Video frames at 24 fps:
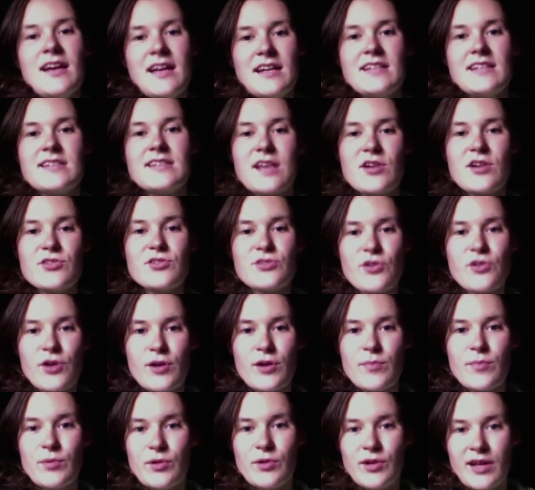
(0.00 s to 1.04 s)
it sounds
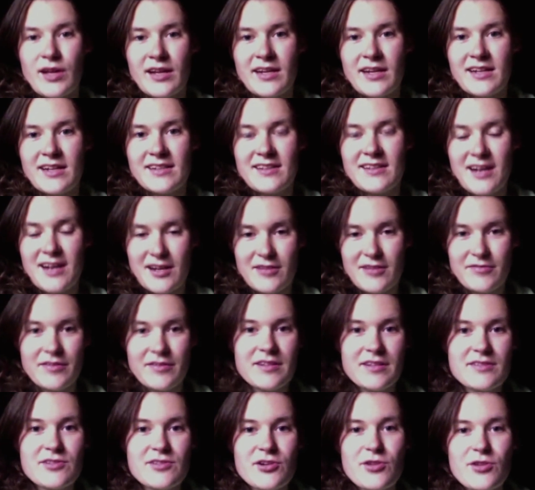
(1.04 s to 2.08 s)
horrible and it kind of
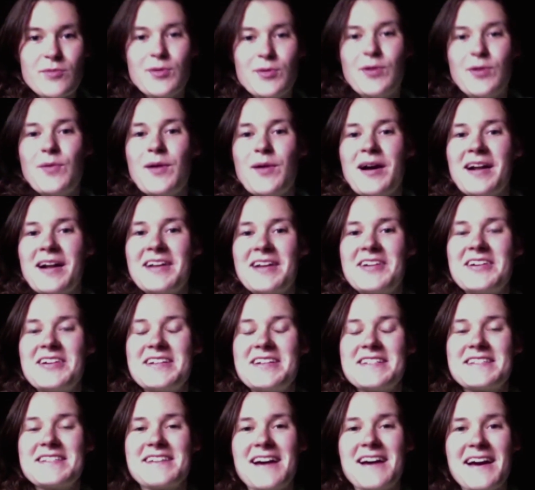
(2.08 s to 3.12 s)
feels horrible while you're
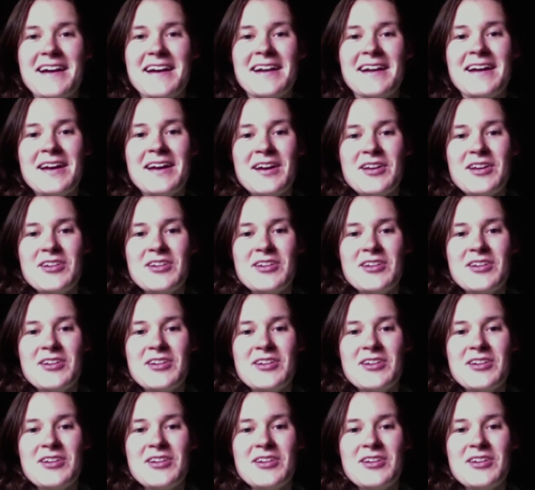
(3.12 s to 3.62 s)
inside.